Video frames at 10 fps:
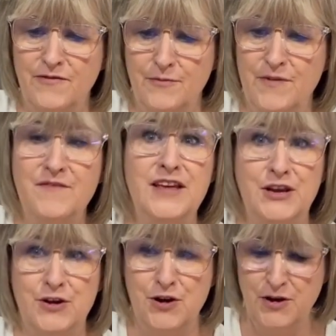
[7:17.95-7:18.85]
from the
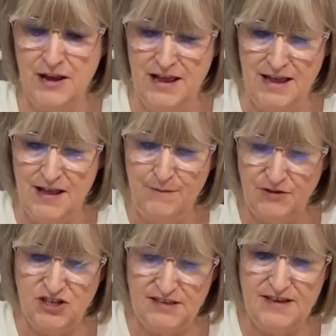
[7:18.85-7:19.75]
vinegar.
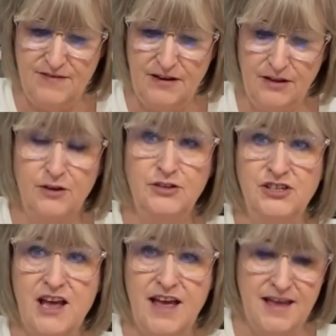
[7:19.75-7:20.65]
Just give it a little
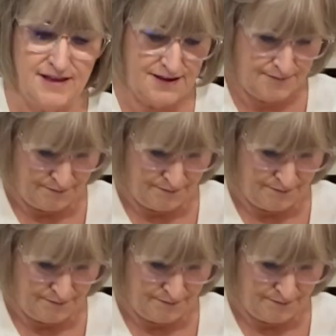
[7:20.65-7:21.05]
shake,